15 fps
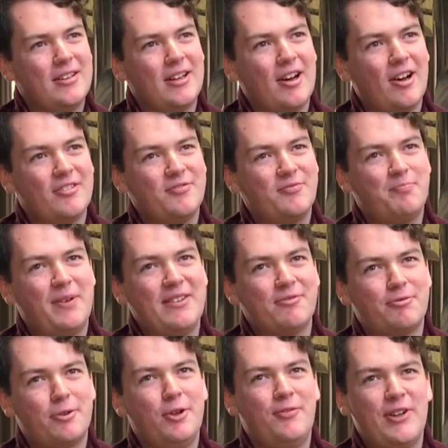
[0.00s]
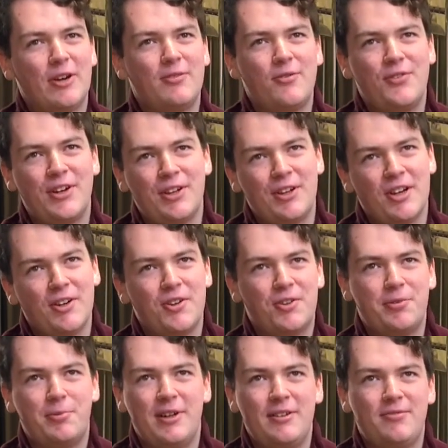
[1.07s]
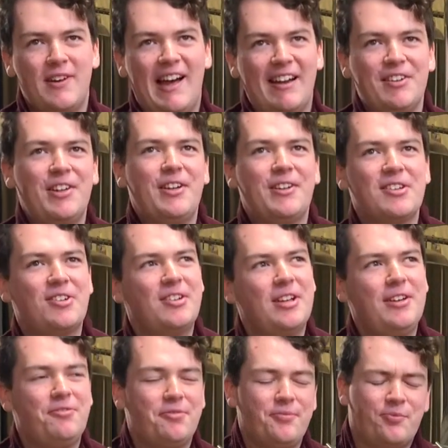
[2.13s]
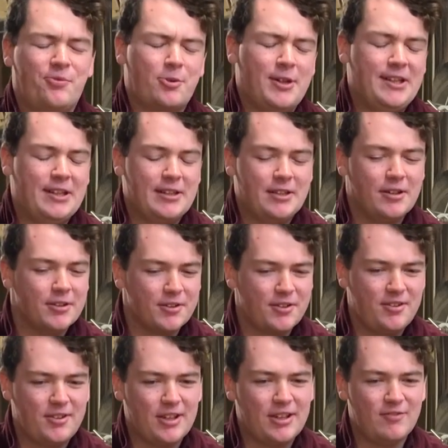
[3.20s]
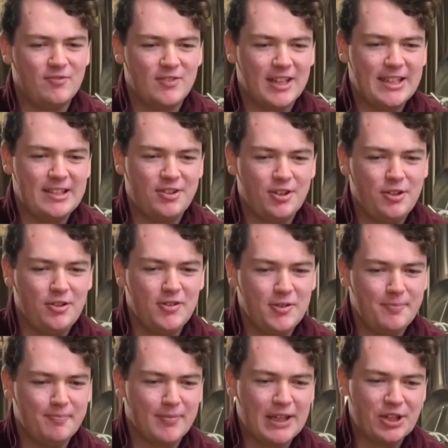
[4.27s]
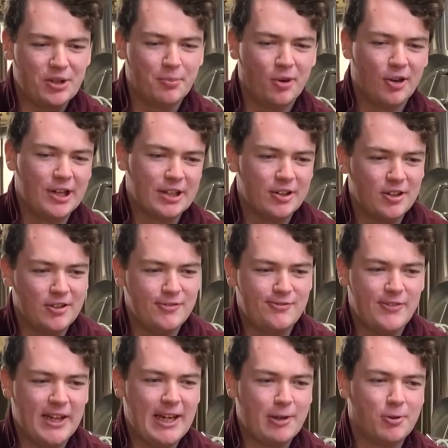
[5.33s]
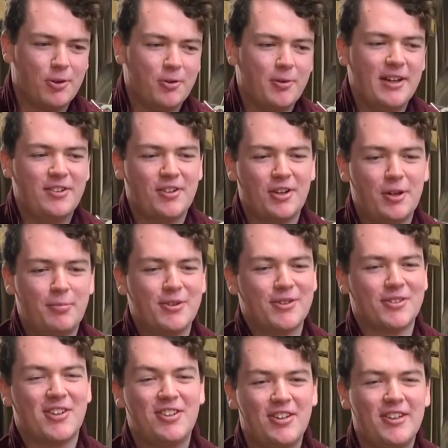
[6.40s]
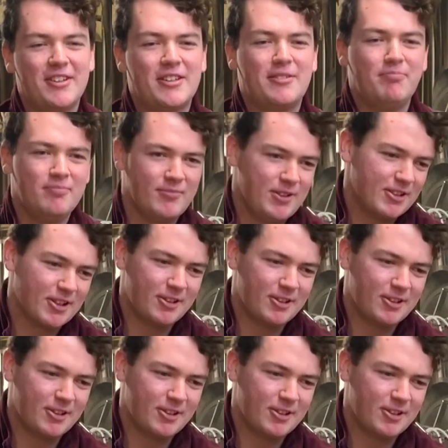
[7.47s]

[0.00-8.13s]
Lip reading: I've been through the other videos with Andy and Steve from Three Hills, and they do make a point of they're always open to, you know,